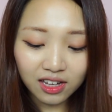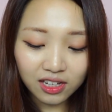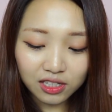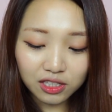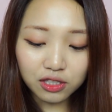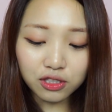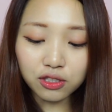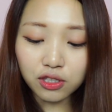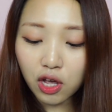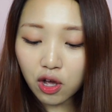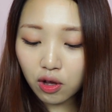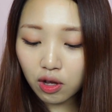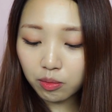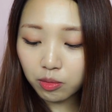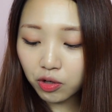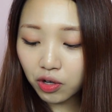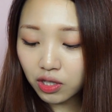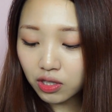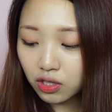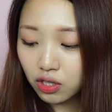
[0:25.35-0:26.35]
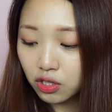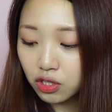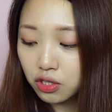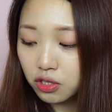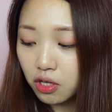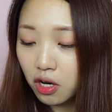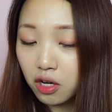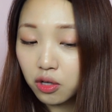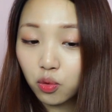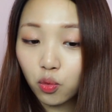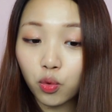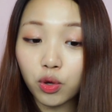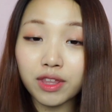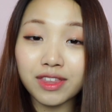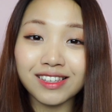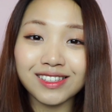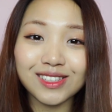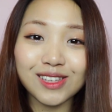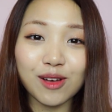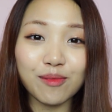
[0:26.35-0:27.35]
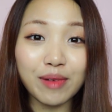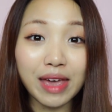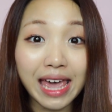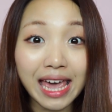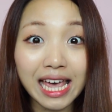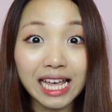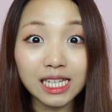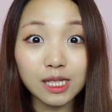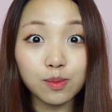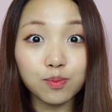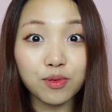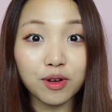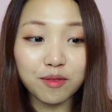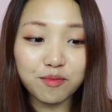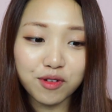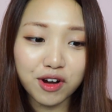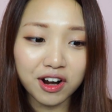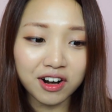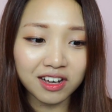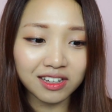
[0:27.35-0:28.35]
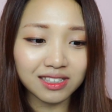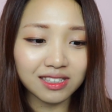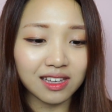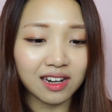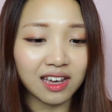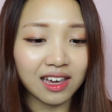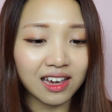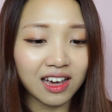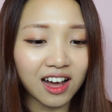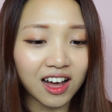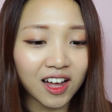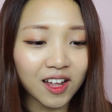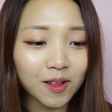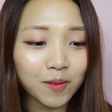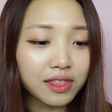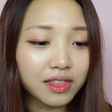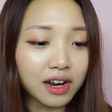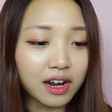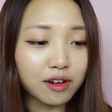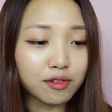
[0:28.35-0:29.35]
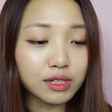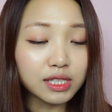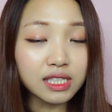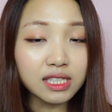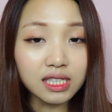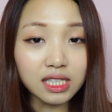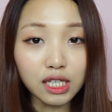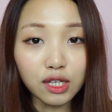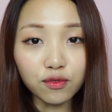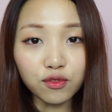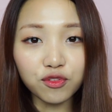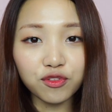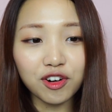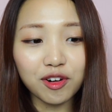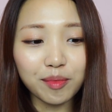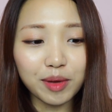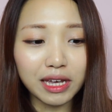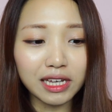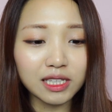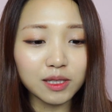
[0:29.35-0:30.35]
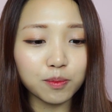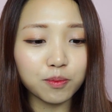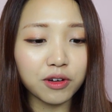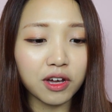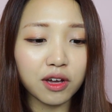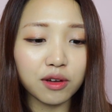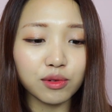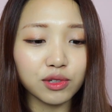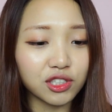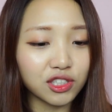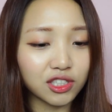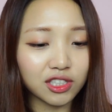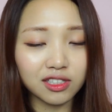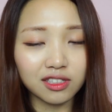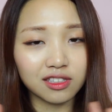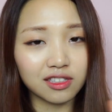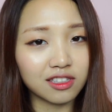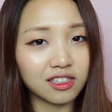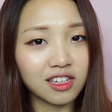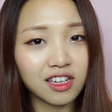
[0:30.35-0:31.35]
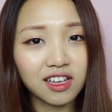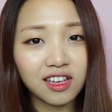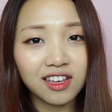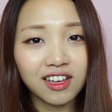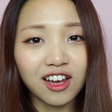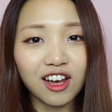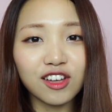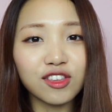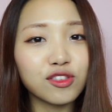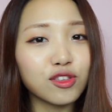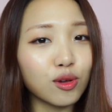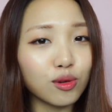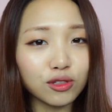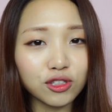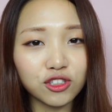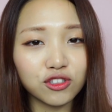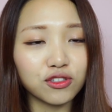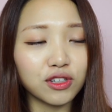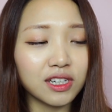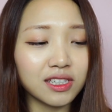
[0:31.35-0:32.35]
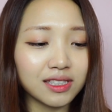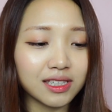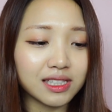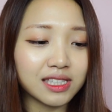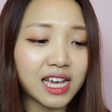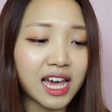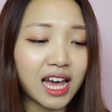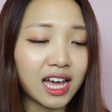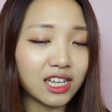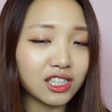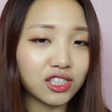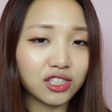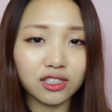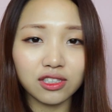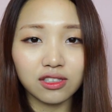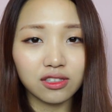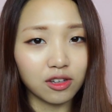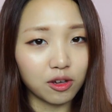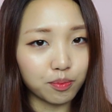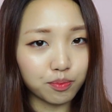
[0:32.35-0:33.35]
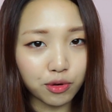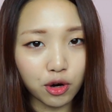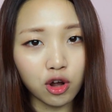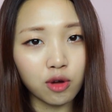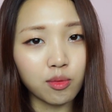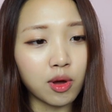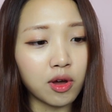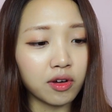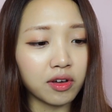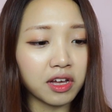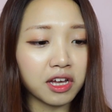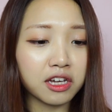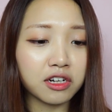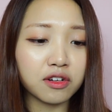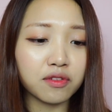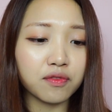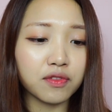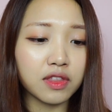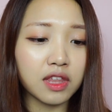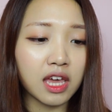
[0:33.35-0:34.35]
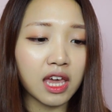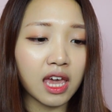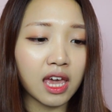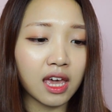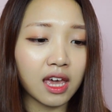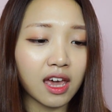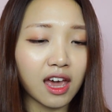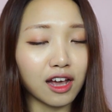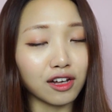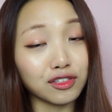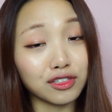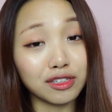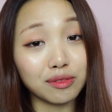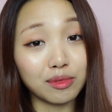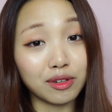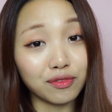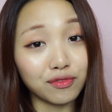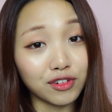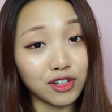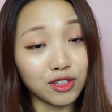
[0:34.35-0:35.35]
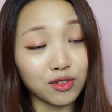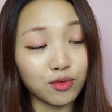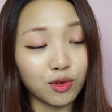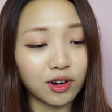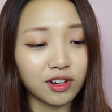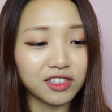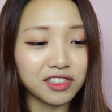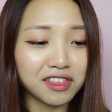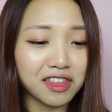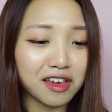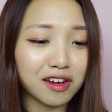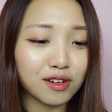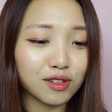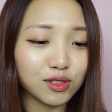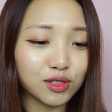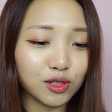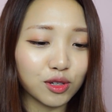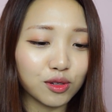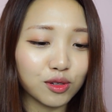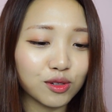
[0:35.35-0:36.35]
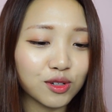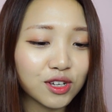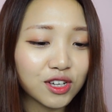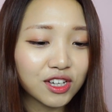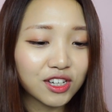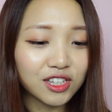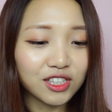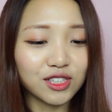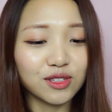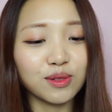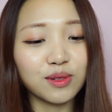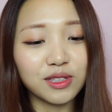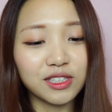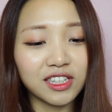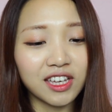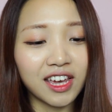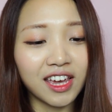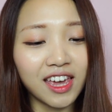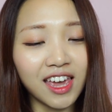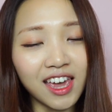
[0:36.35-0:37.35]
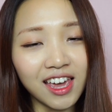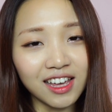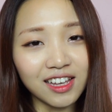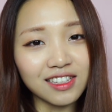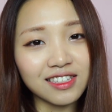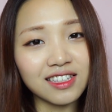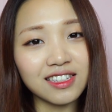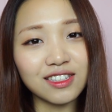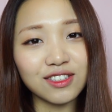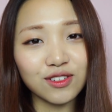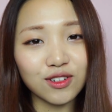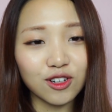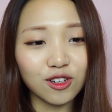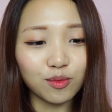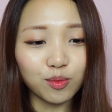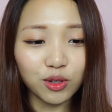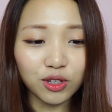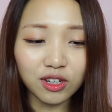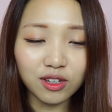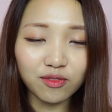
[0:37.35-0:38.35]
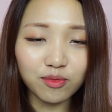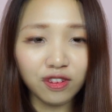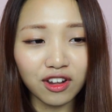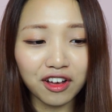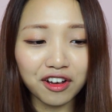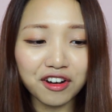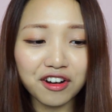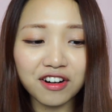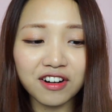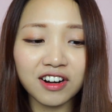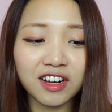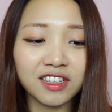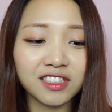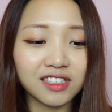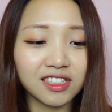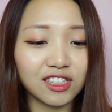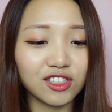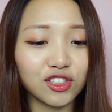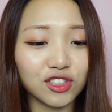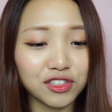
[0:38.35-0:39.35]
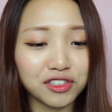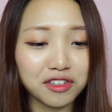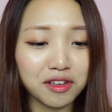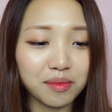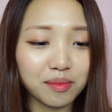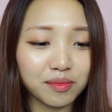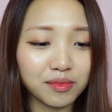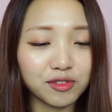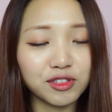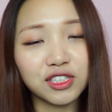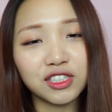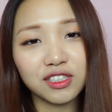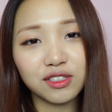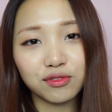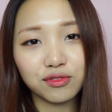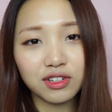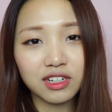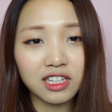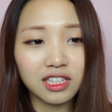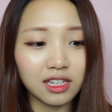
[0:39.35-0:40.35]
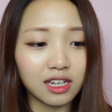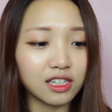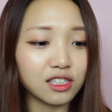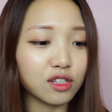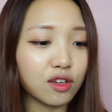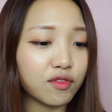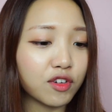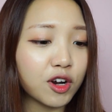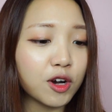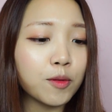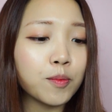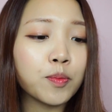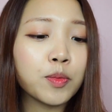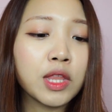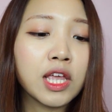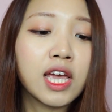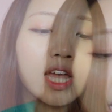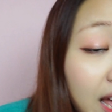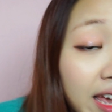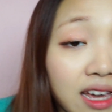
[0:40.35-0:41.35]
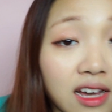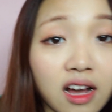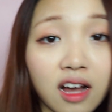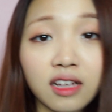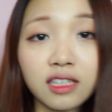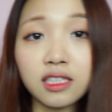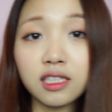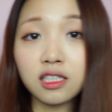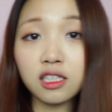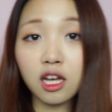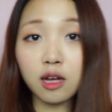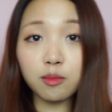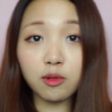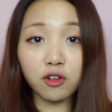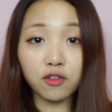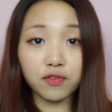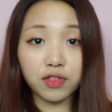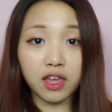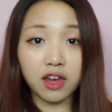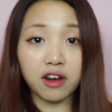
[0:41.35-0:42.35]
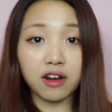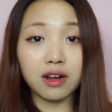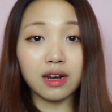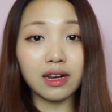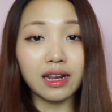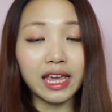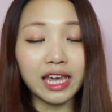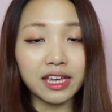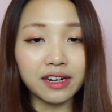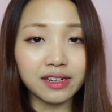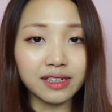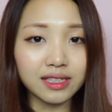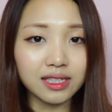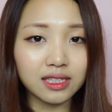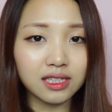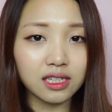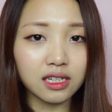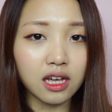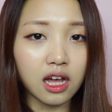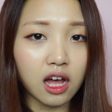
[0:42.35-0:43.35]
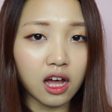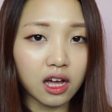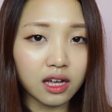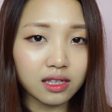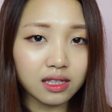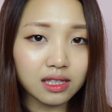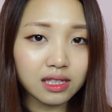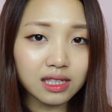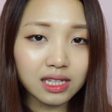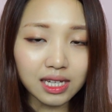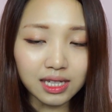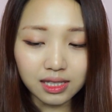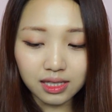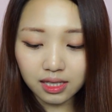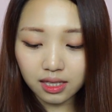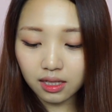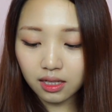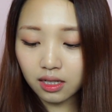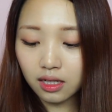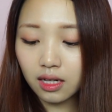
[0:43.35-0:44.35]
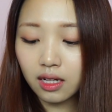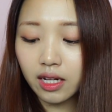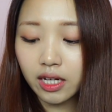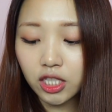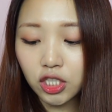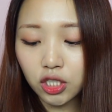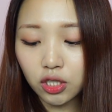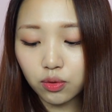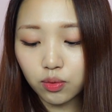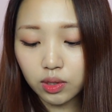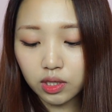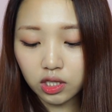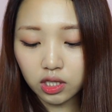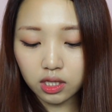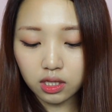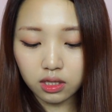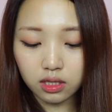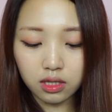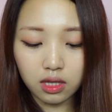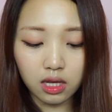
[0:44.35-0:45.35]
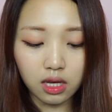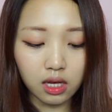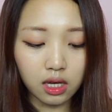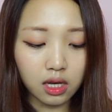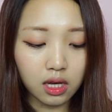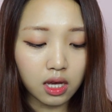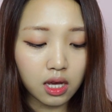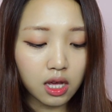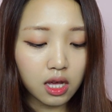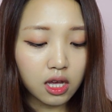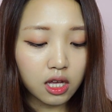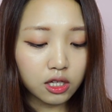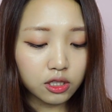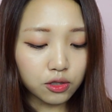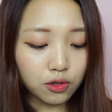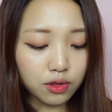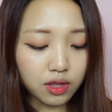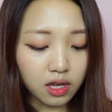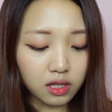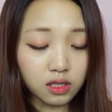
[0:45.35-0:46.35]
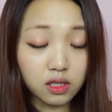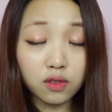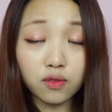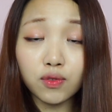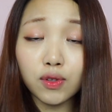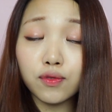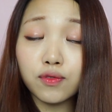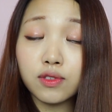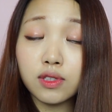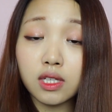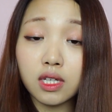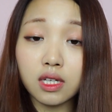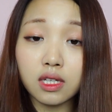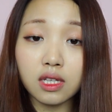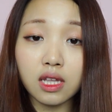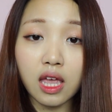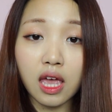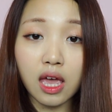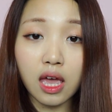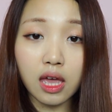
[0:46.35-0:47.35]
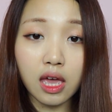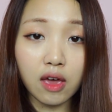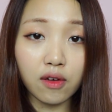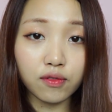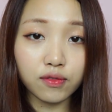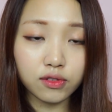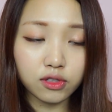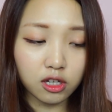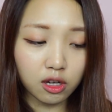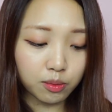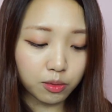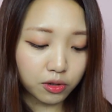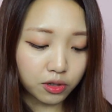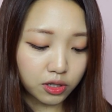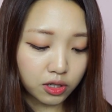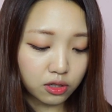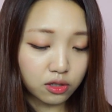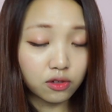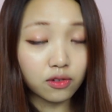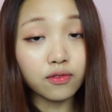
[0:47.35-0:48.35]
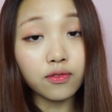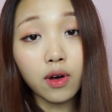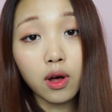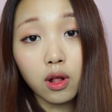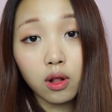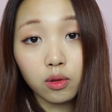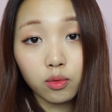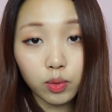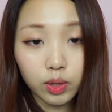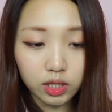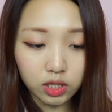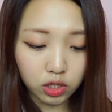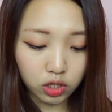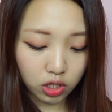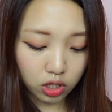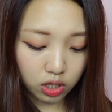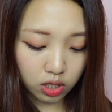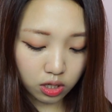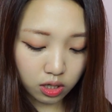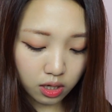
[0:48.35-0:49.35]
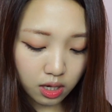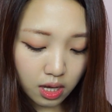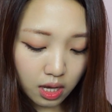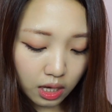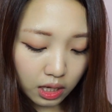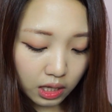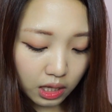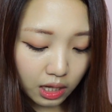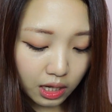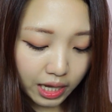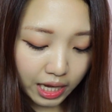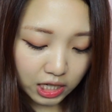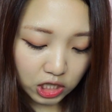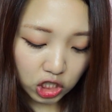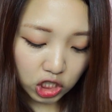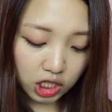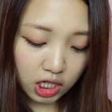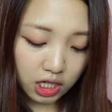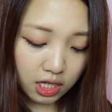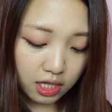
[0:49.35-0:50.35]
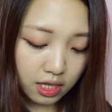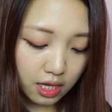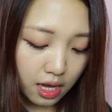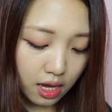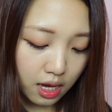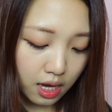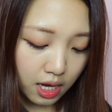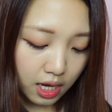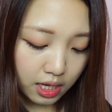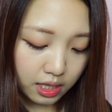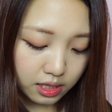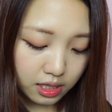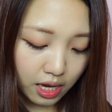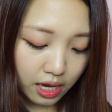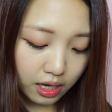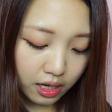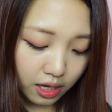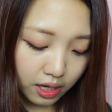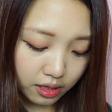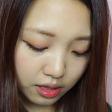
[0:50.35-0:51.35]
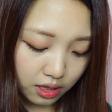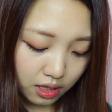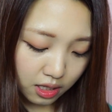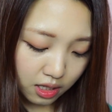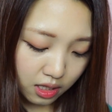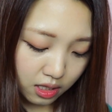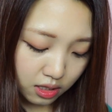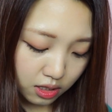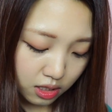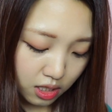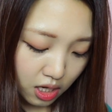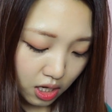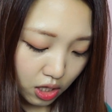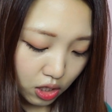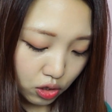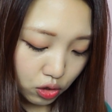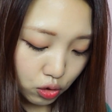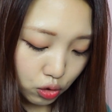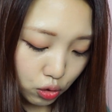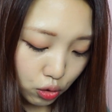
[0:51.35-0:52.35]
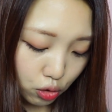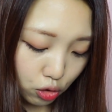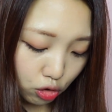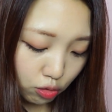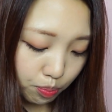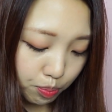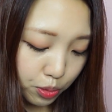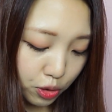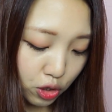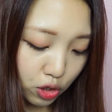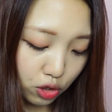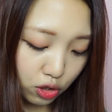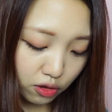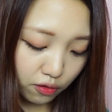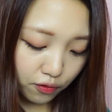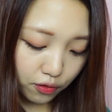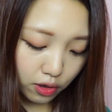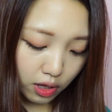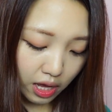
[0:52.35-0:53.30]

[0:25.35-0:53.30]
So I'm going to start with some Espoir products that I received from Espoir. It was just a no strings attached, a promo kind of thing. Actually, my friend works there, so she was like, hey, since you're a beauty blogger, I'll send you some, which is really nice of her. I got some of their latest knit collection, which is the 2015 FW Fall Winter collection, and I got these two beautiful